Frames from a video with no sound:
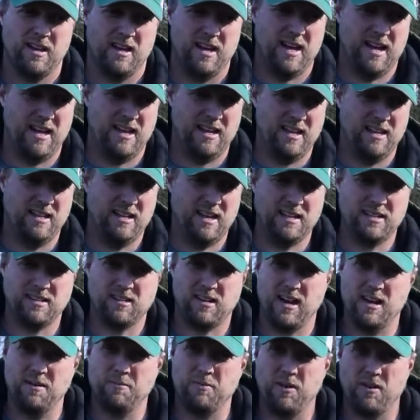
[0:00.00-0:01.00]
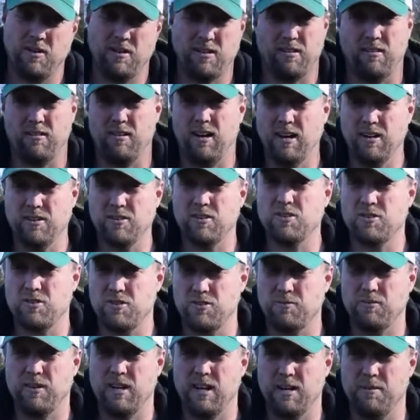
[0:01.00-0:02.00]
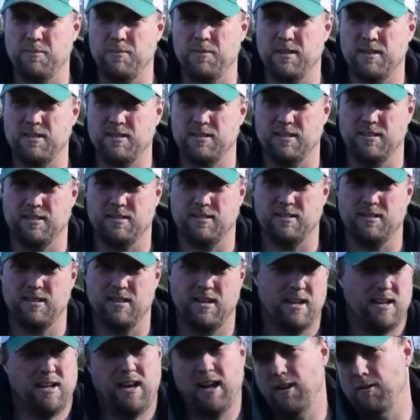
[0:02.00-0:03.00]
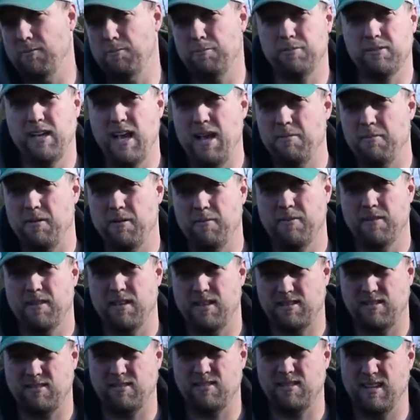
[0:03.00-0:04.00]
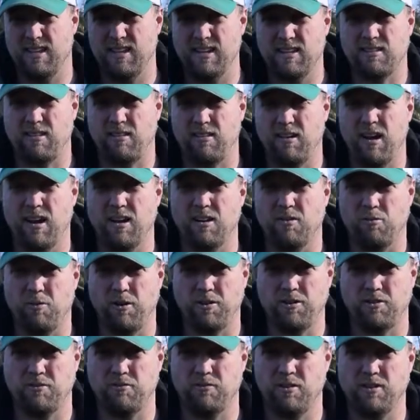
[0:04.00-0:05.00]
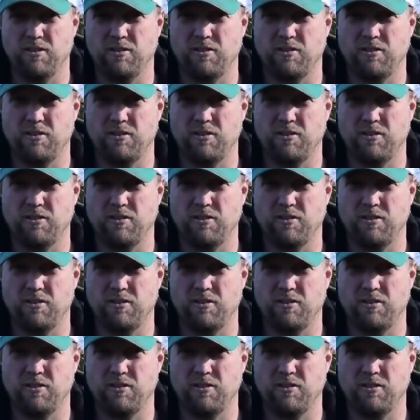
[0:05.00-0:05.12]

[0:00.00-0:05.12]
and in that time period a lot of nurseries went out of business. And I don't blame them. It is a lot of work to run